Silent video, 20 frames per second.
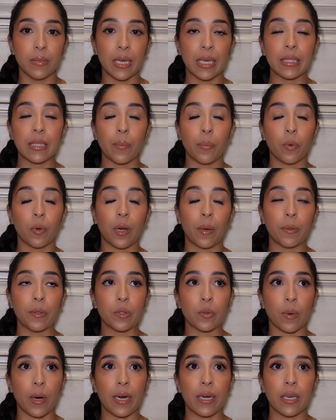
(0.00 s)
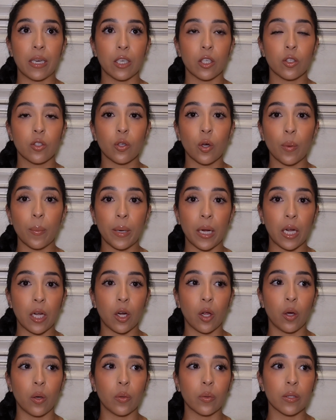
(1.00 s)
except when I was writing so many
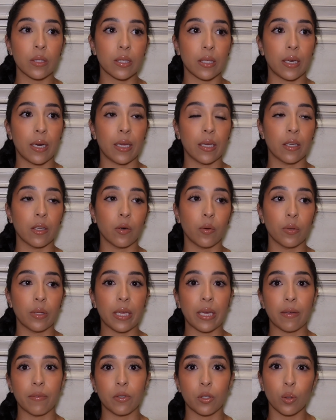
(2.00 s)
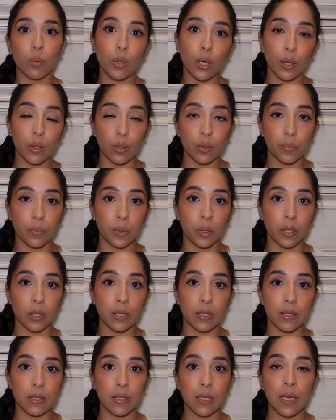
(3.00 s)
notes, and I could only have so many
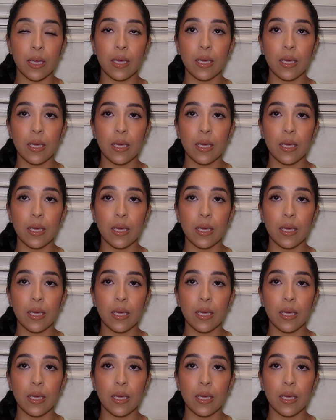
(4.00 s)
notebooks.